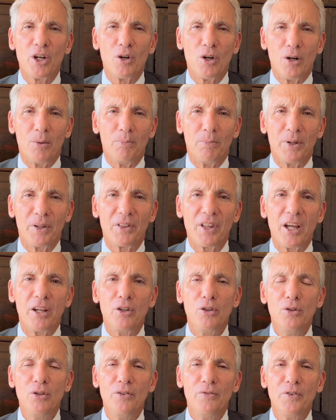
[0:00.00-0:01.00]
on, but
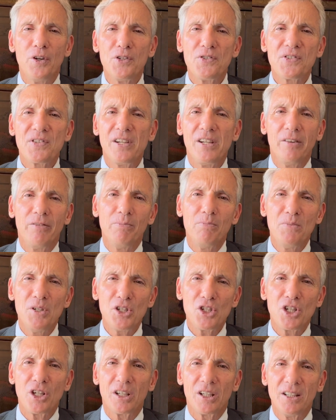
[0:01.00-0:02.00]
that University of
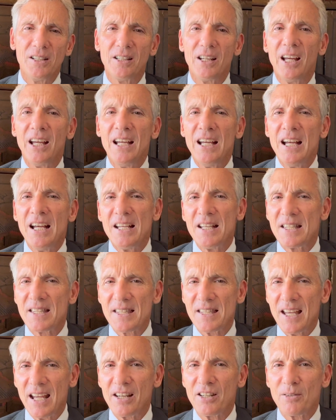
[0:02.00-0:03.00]
Michigan
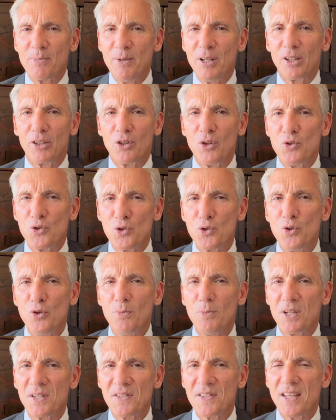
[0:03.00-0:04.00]
sentiment,
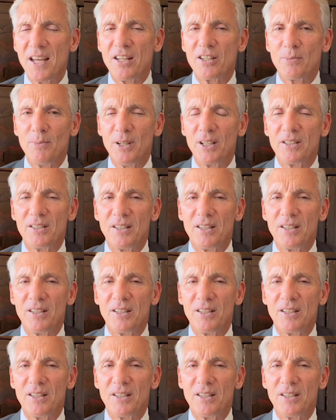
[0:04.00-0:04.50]
consumer sentiment